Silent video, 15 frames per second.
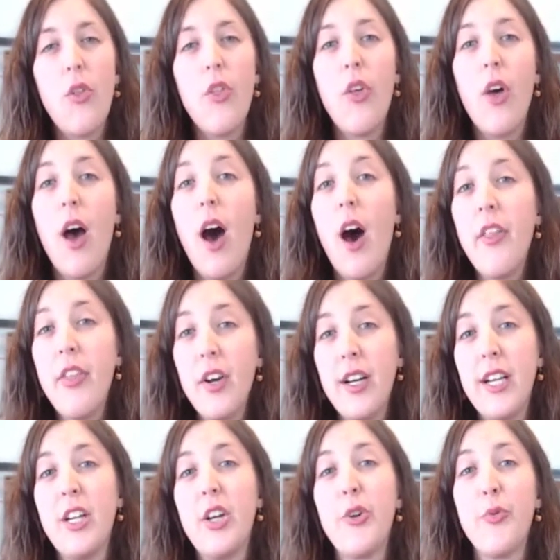the other
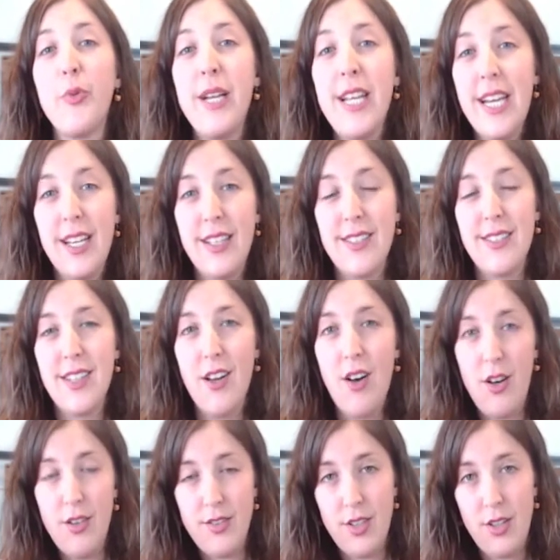ingredients that
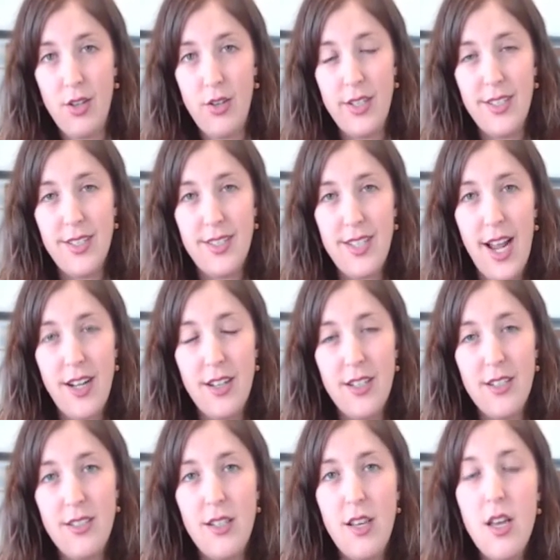also go into
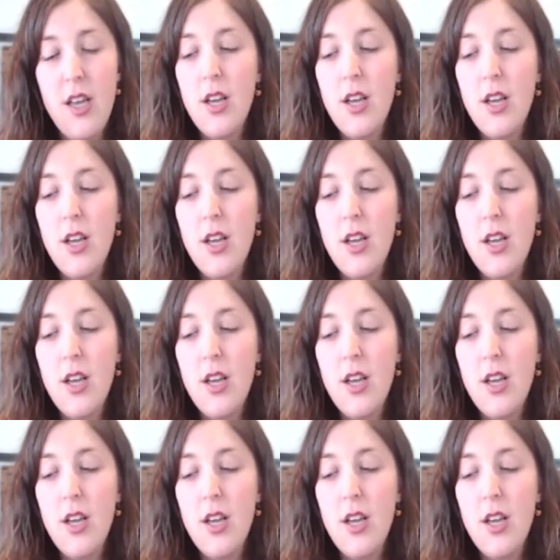ciders.